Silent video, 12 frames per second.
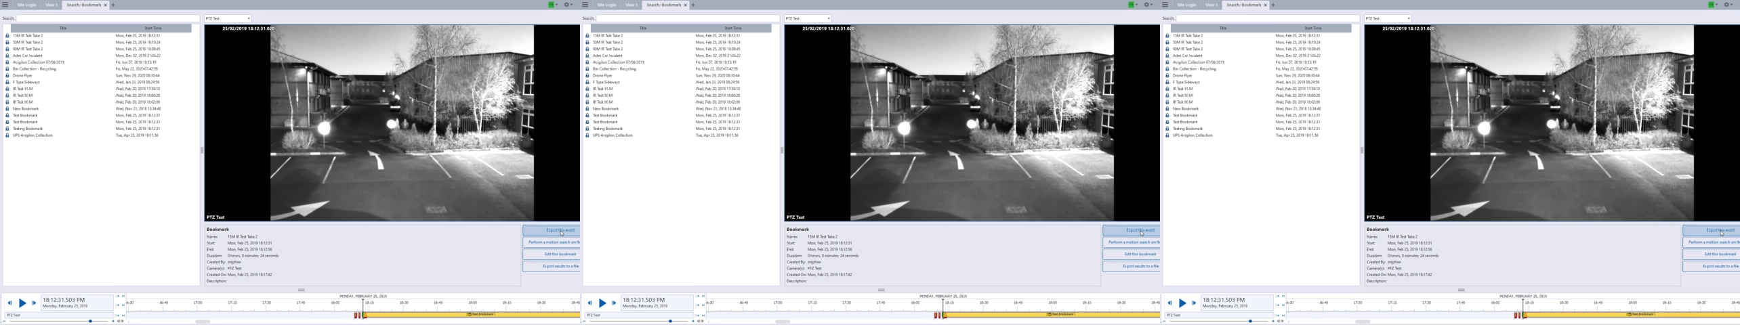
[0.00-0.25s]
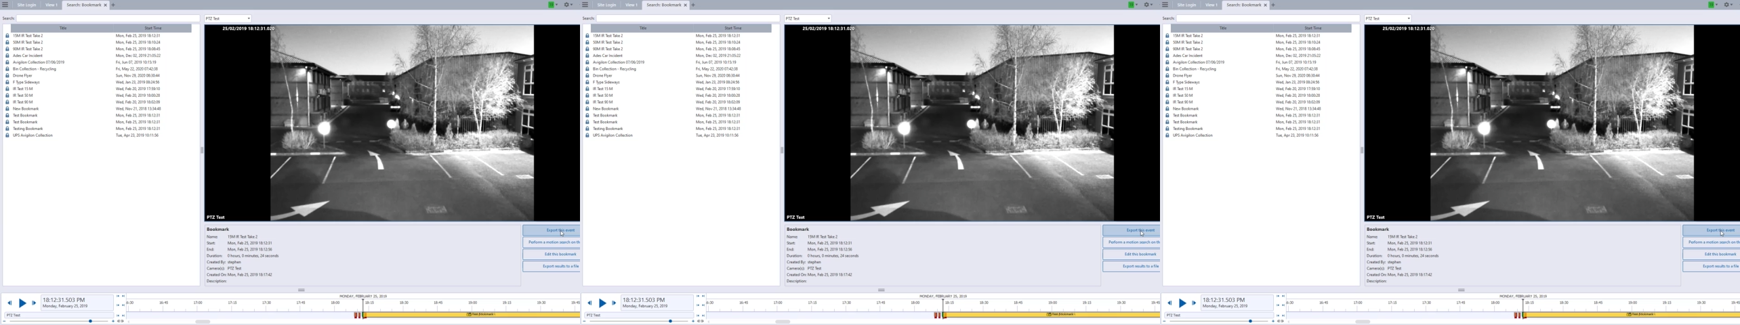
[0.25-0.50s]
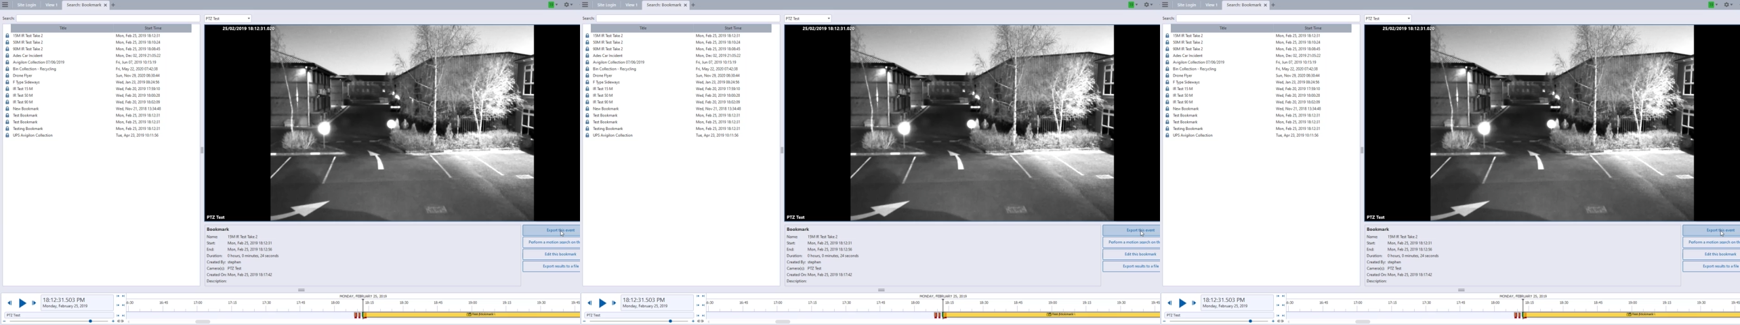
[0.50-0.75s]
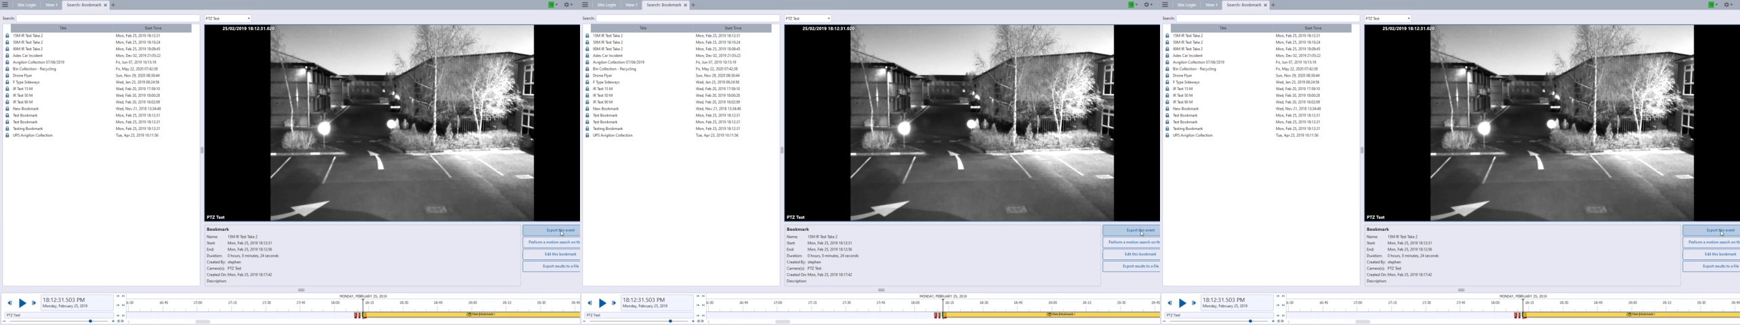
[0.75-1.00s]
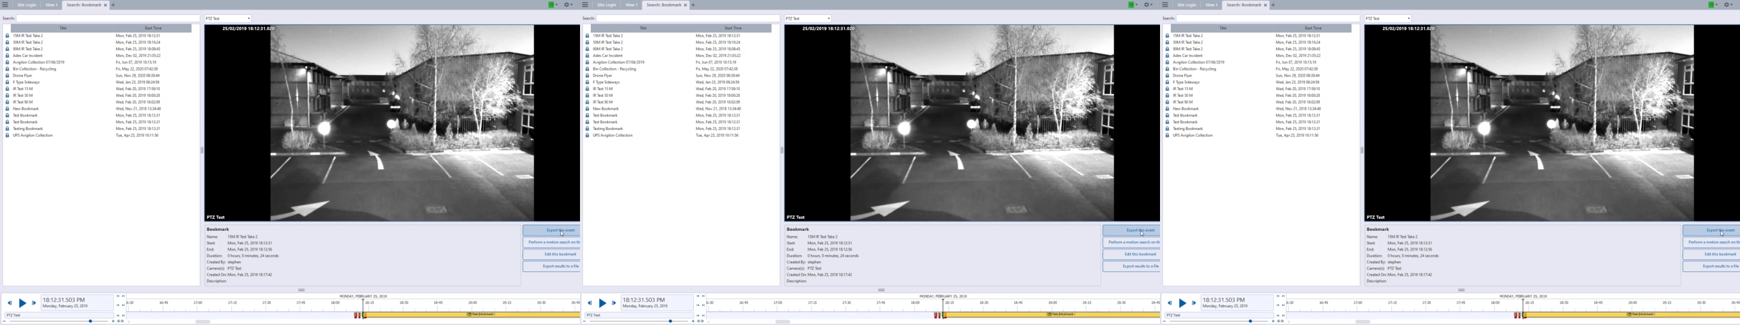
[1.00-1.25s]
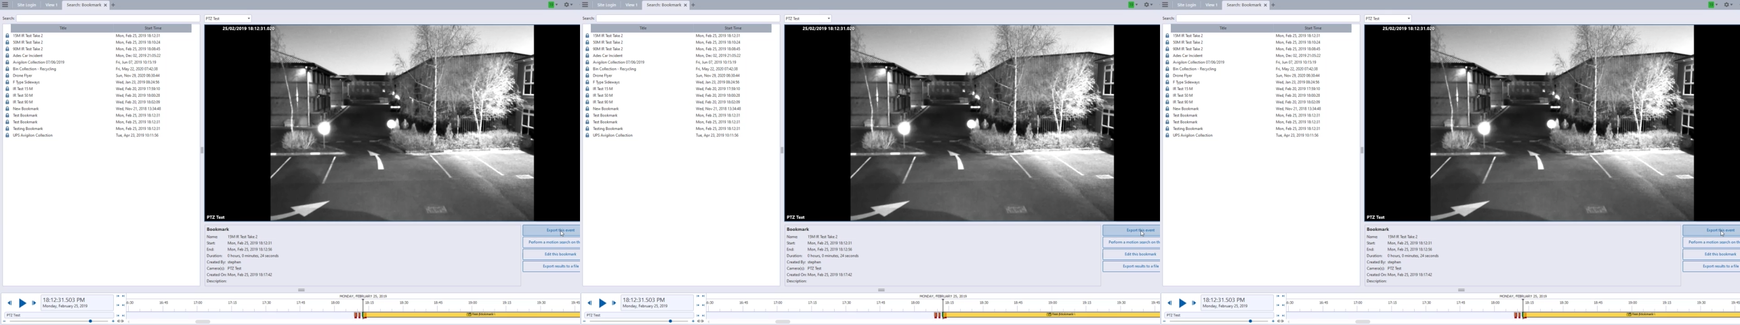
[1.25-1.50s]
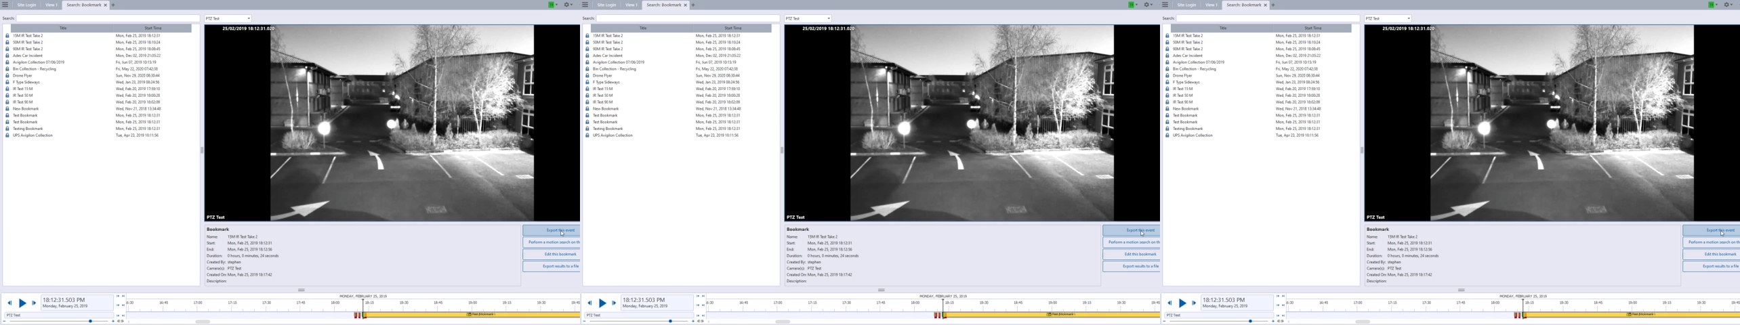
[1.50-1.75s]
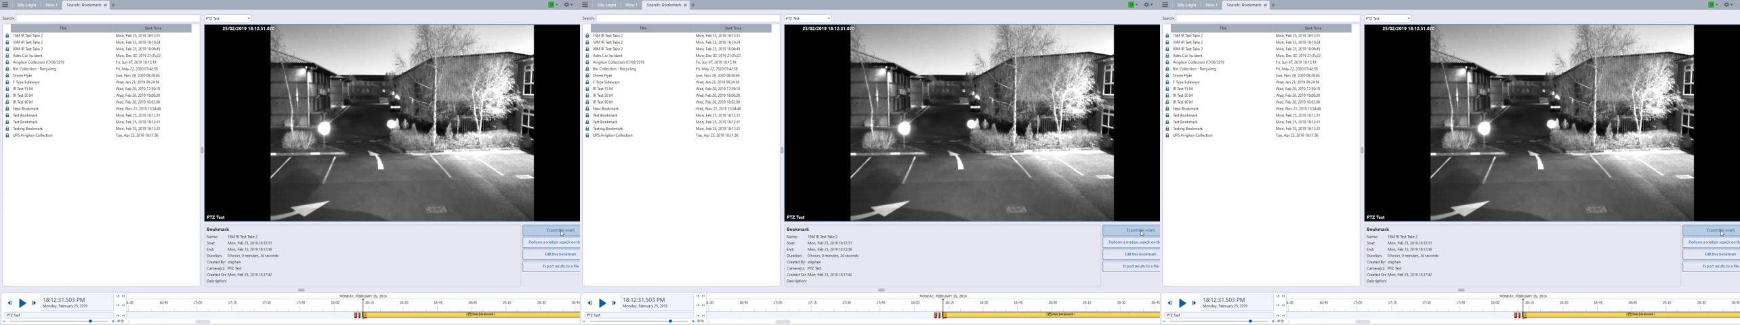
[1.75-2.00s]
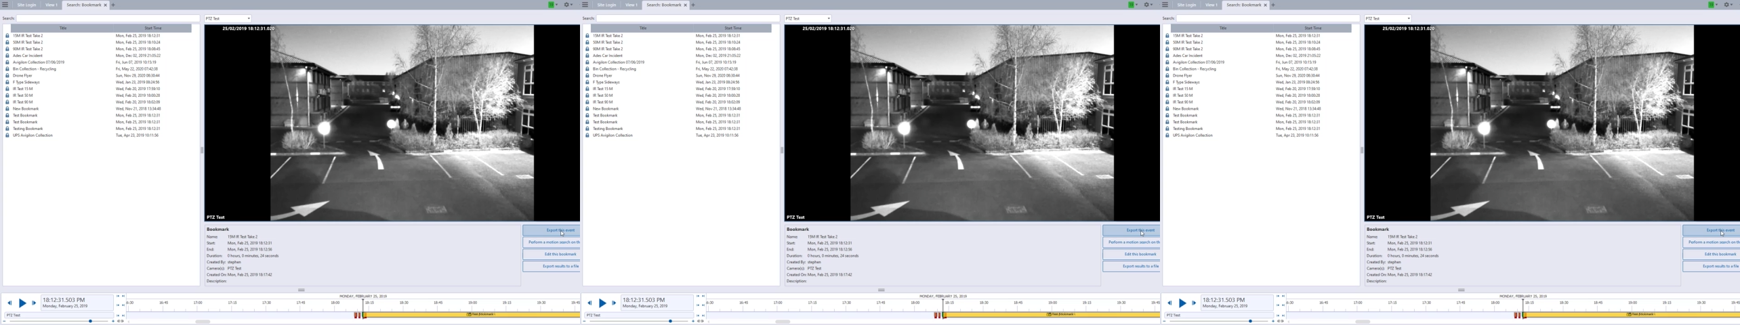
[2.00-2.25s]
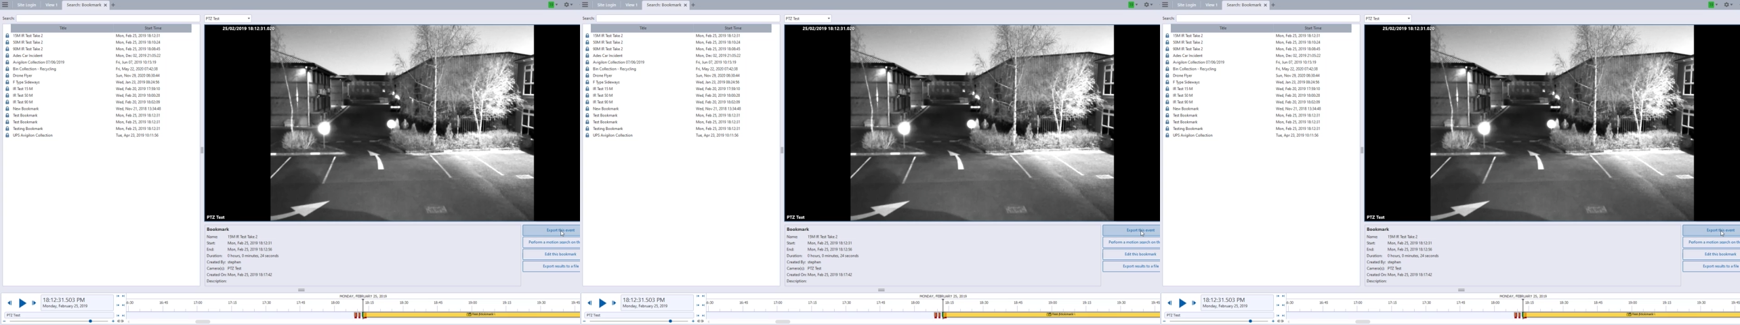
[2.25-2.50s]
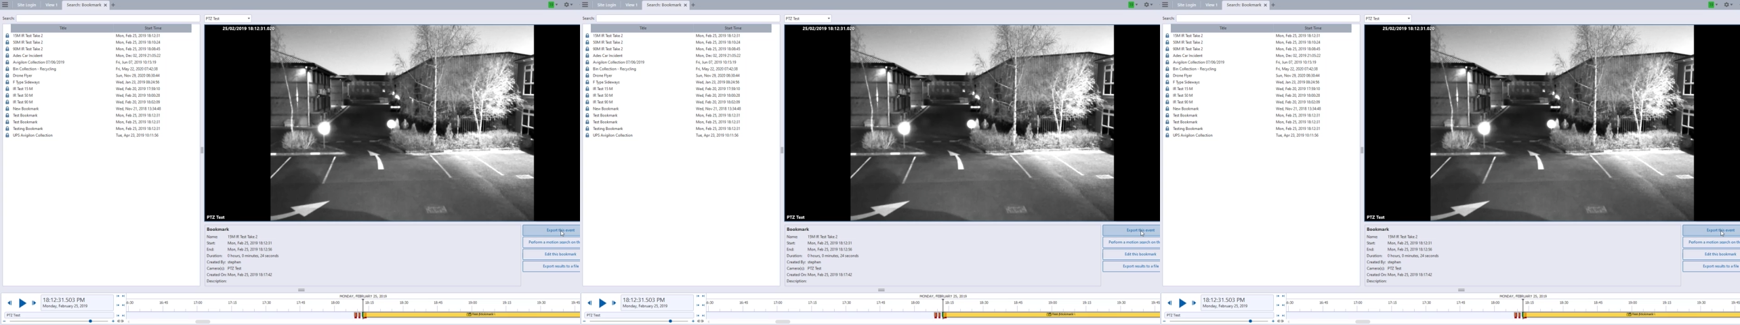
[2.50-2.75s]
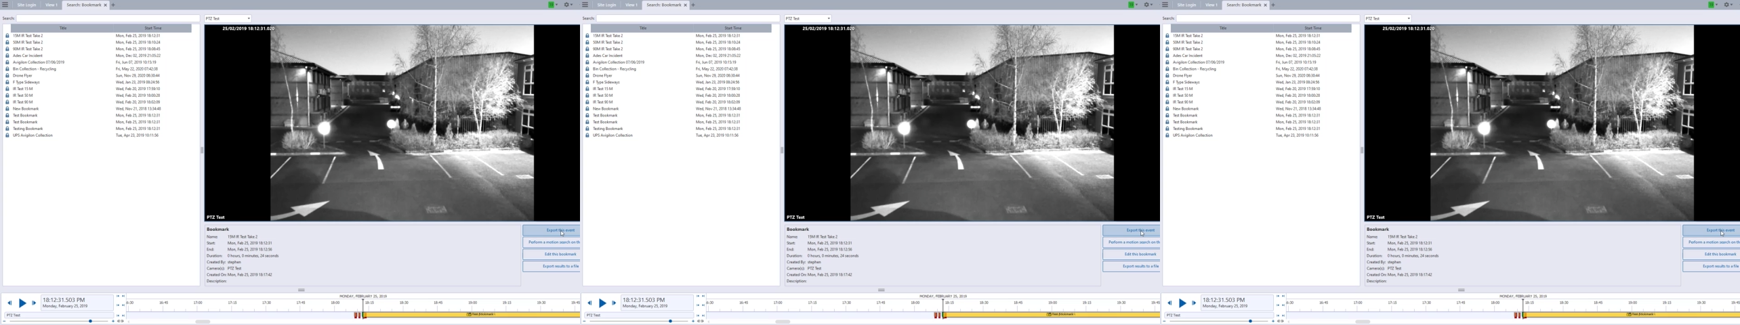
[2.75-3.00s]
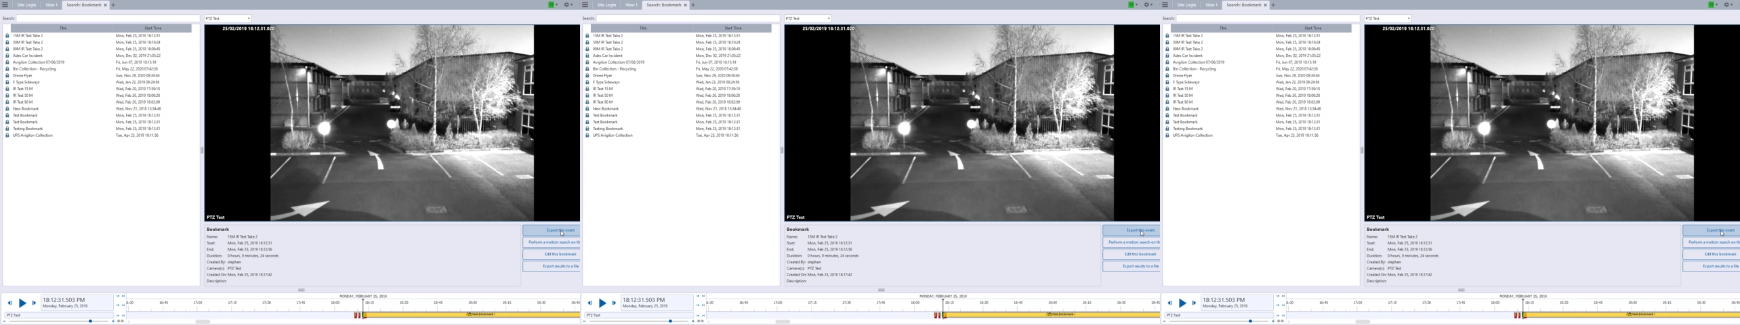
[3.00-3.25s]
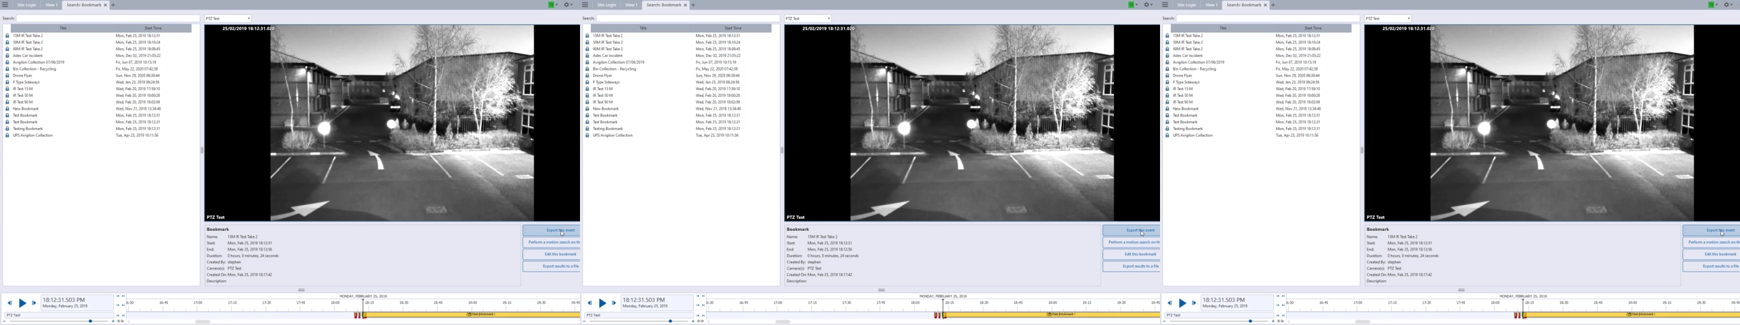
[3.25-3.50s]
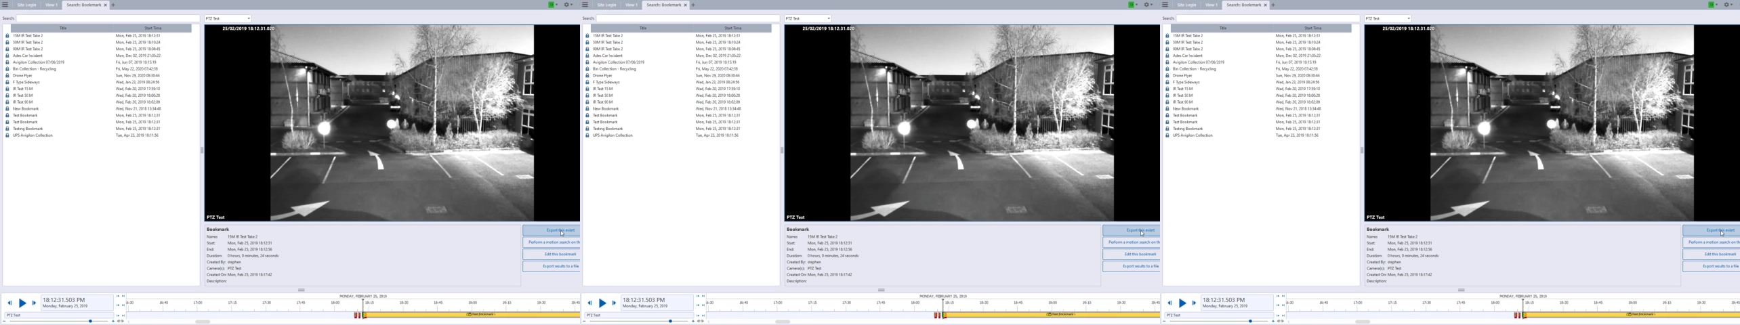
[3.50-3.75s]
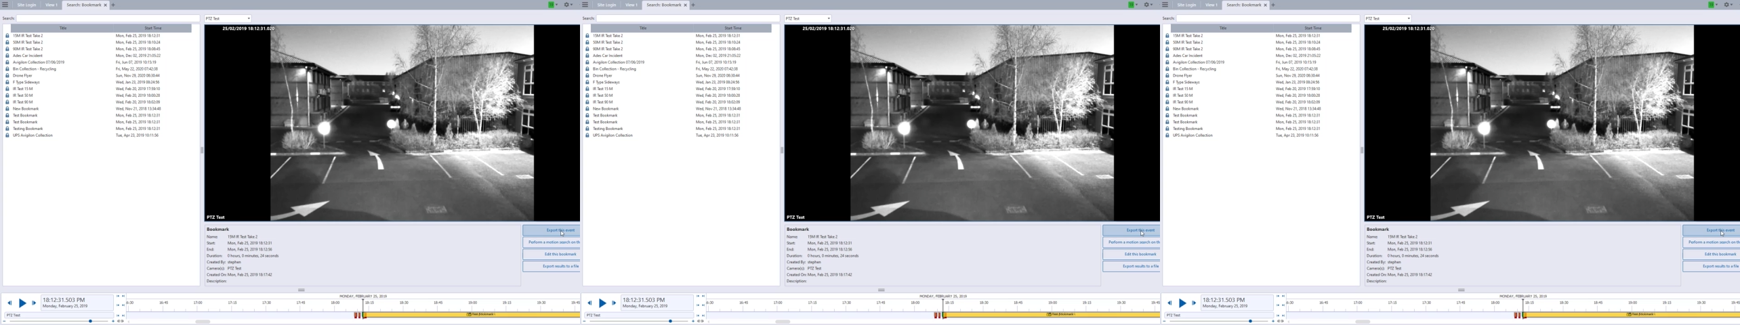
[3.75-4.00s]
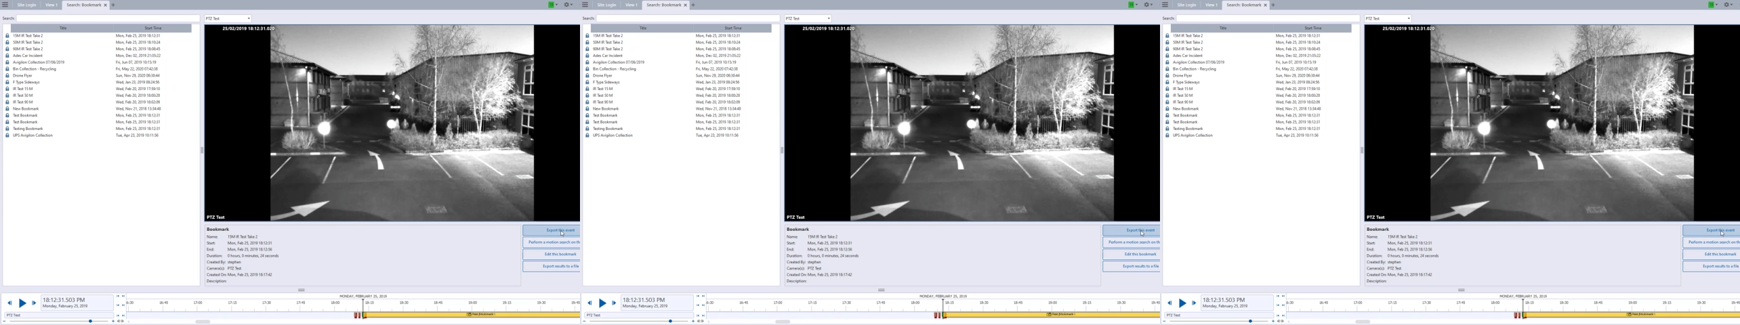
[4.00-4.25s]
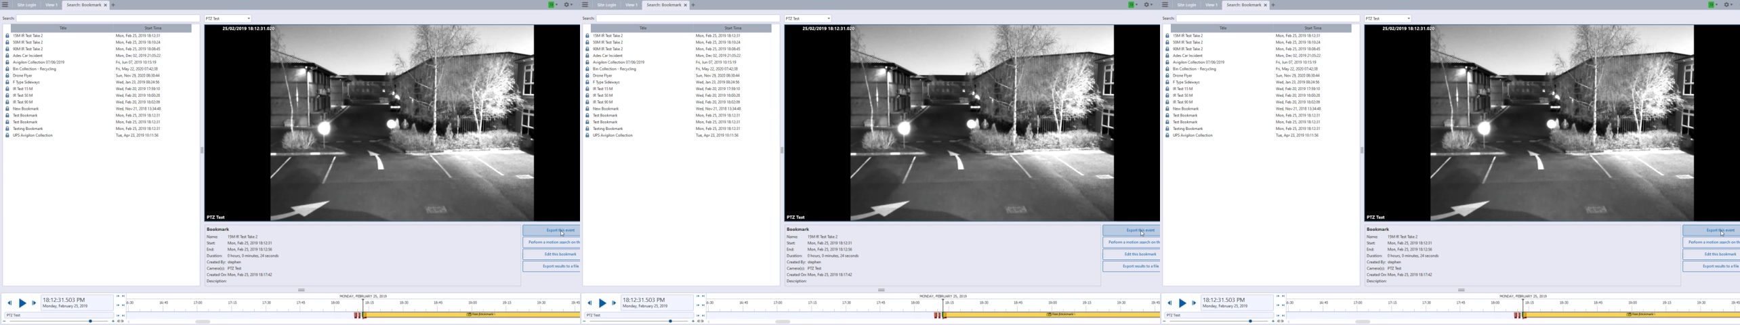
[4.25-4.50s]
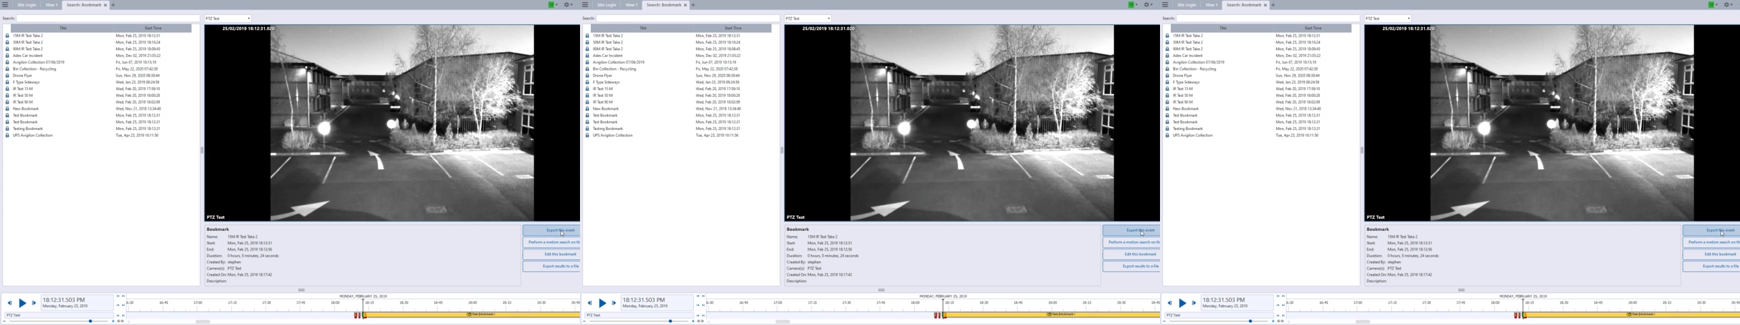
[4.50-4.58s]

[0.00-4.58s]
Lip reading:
No face is visible, so there are no lips to read.